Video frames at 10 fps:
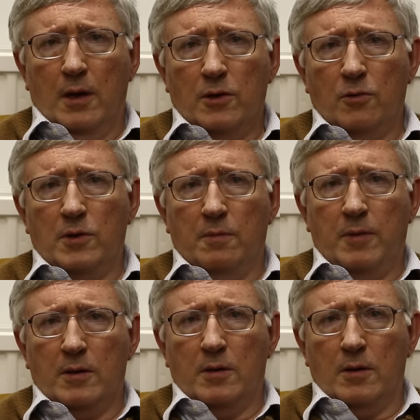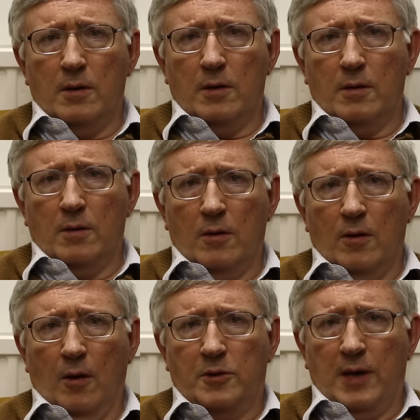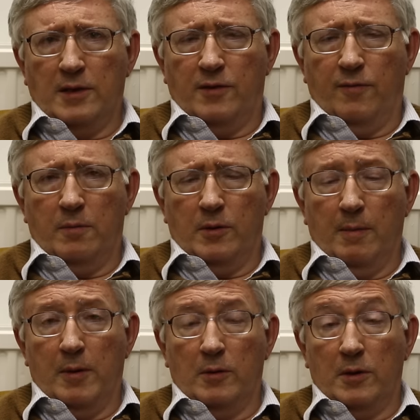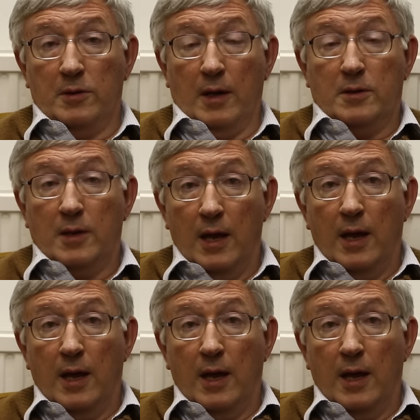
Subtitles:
so he's a bit obsessive about these things.